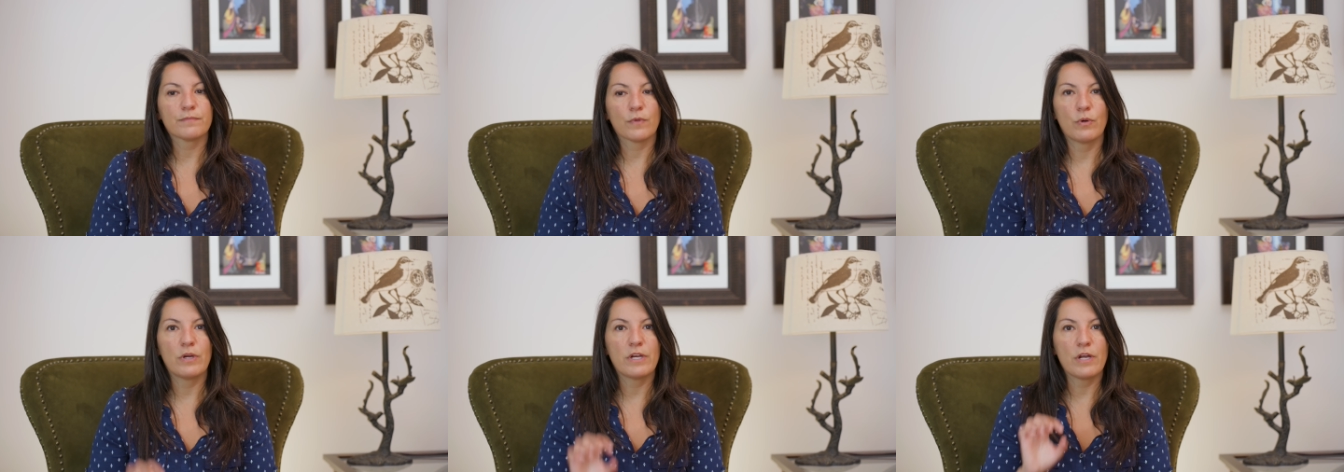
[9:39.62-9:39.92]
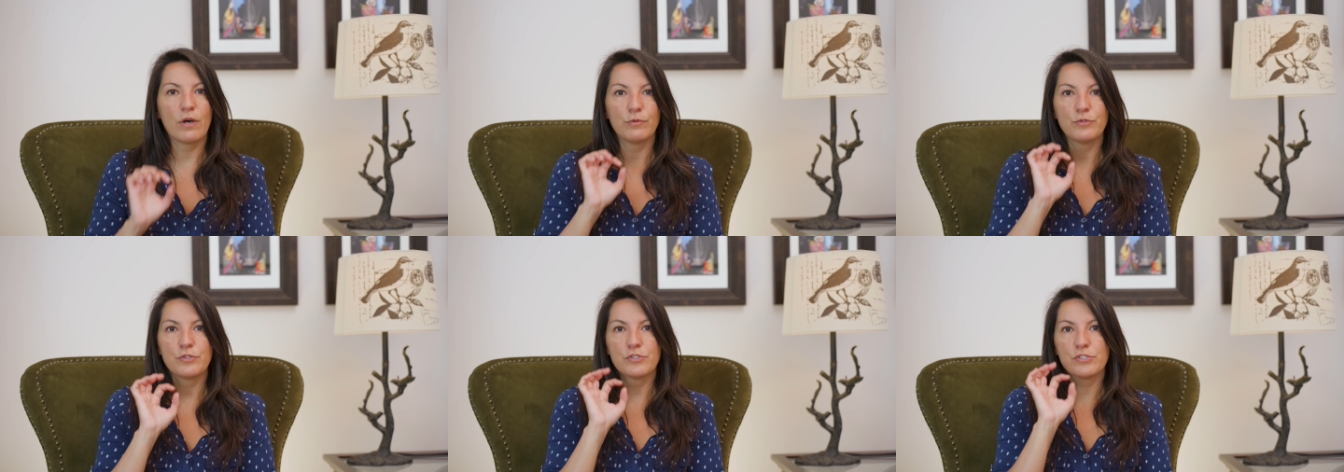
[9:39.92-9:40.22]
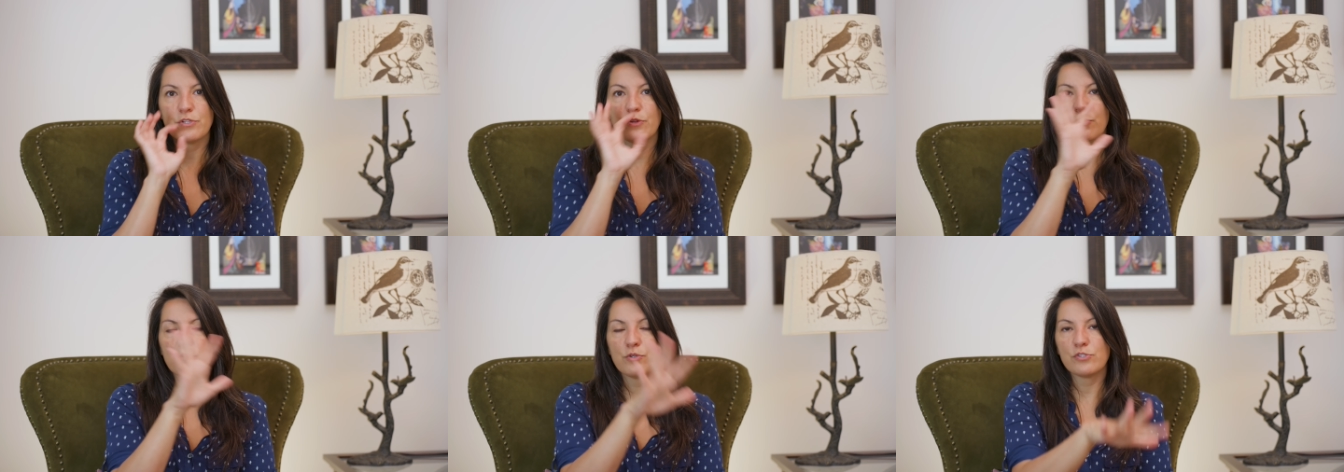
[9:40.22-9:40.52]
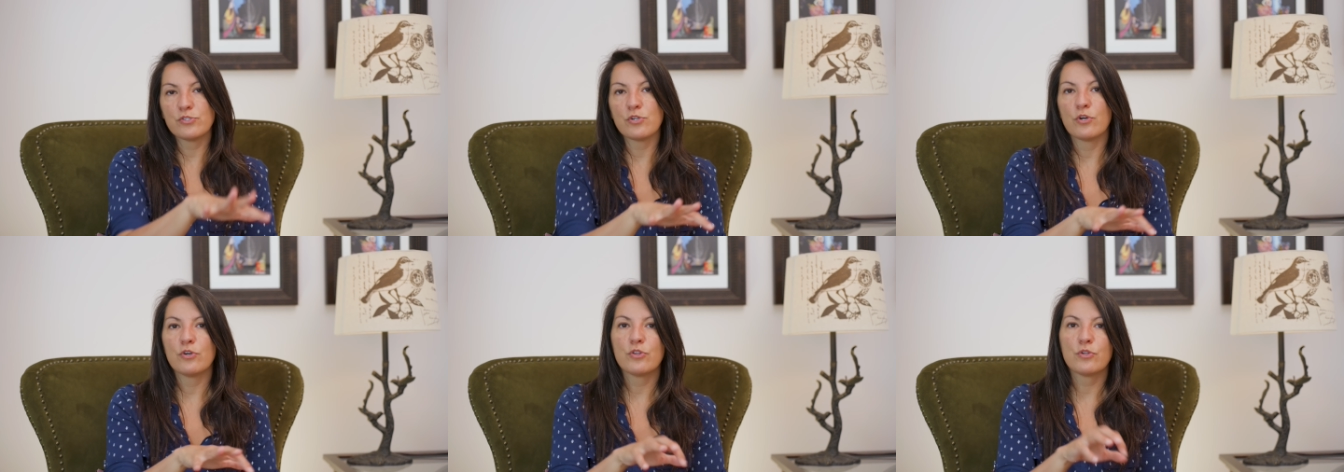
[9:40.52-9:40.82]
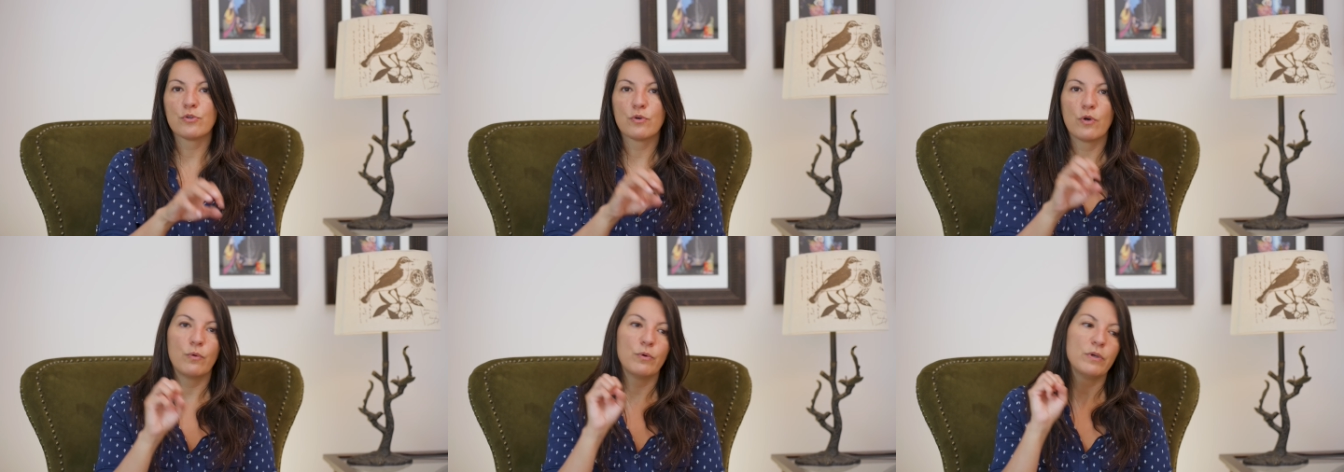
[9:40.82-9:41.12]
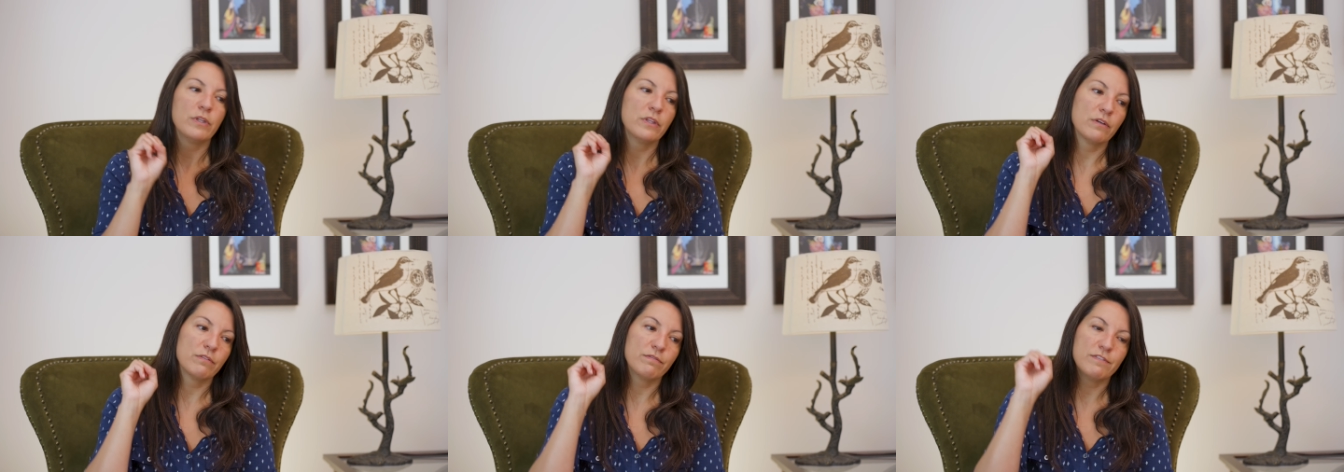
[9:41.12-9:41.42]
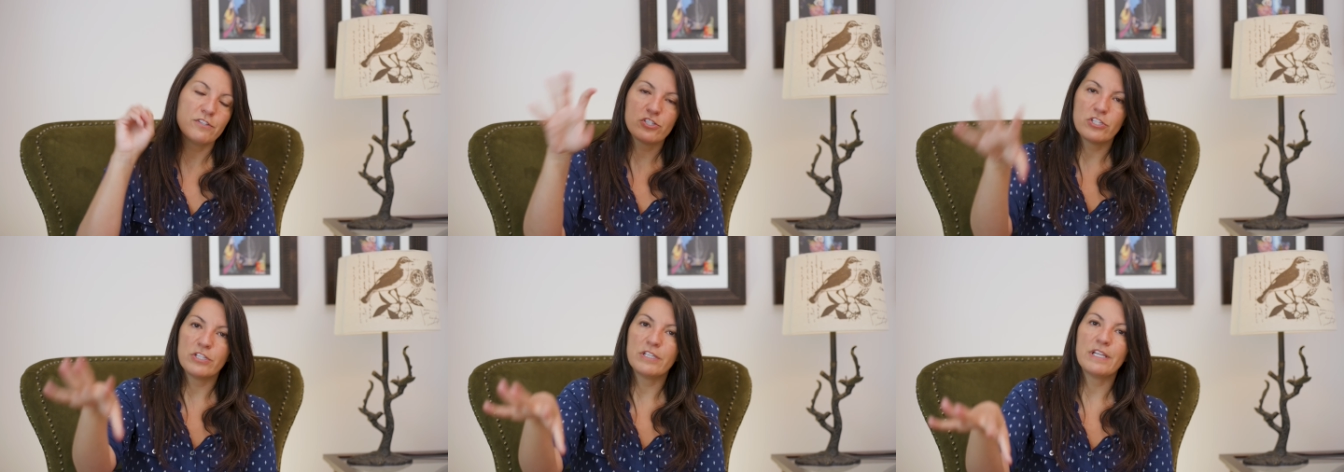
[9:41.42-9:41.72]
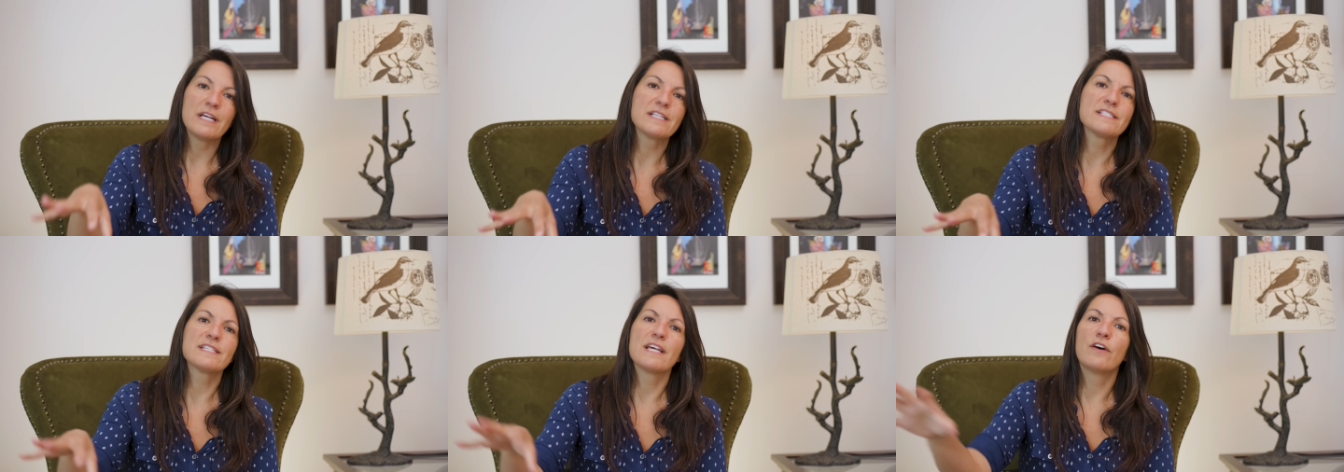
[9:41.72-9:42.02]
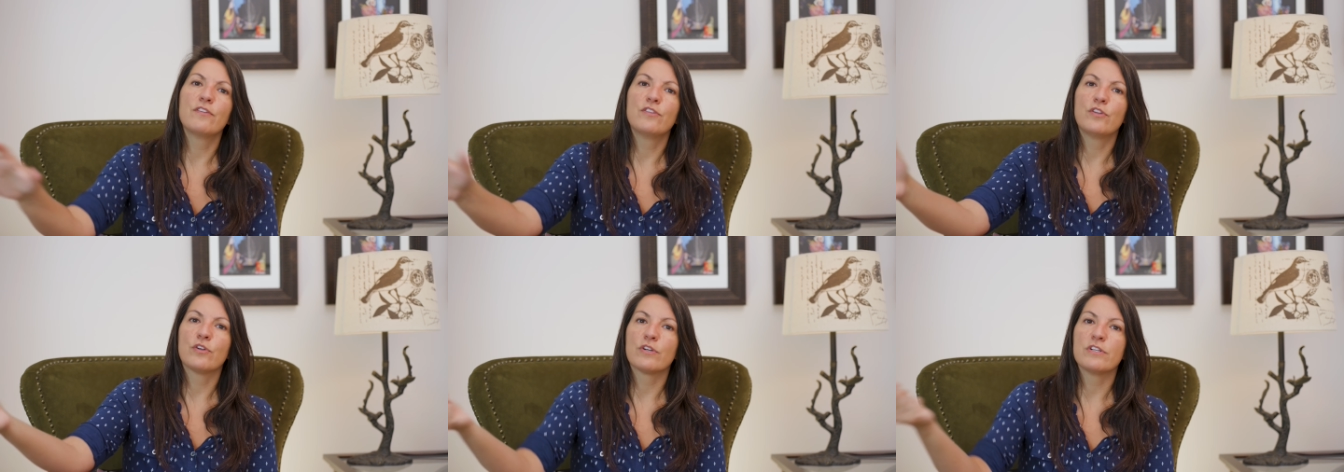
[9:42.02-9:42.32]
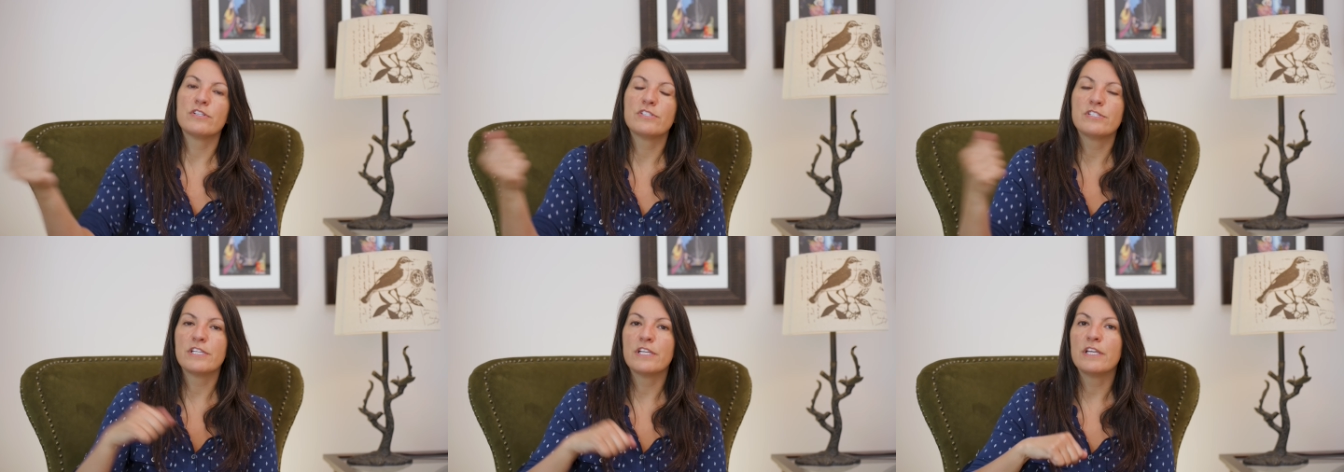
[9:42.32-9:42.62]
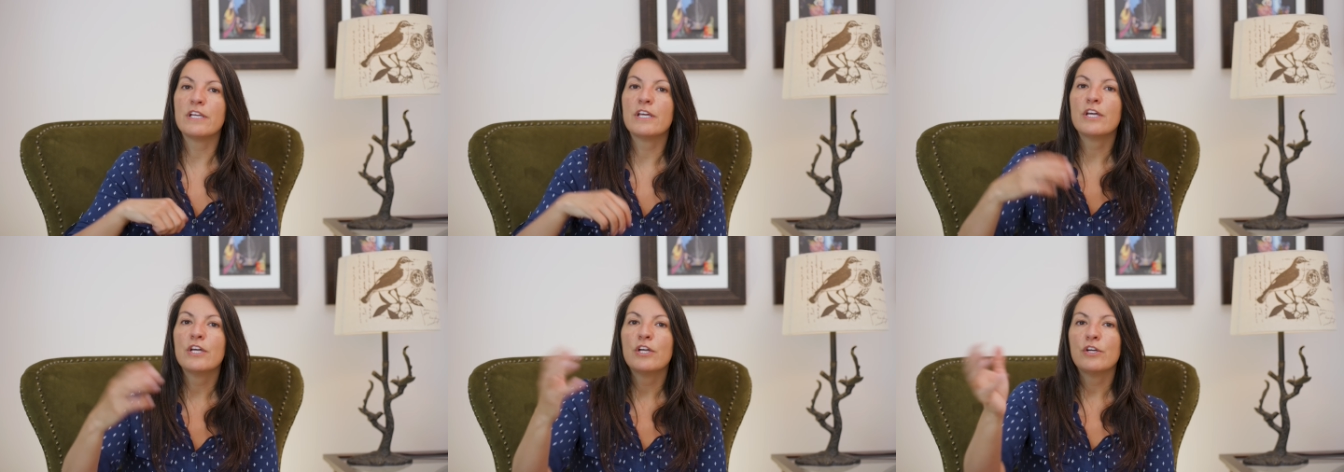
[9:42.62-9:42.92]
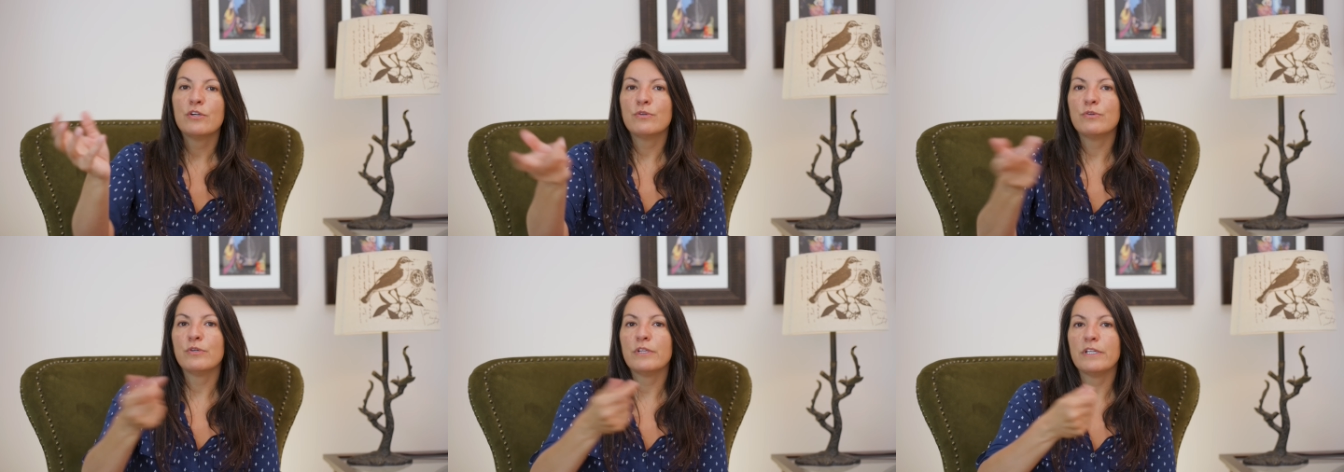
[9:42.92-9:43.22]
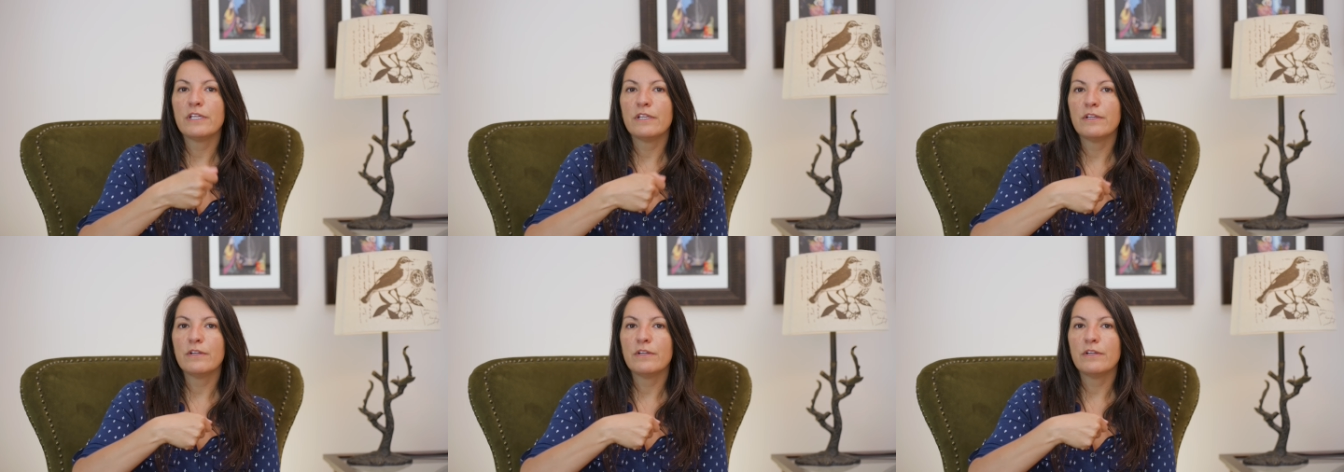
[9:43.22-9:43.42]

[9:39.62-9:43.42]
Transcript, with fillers: right? I'll just start throwing the fishing nets out there and see who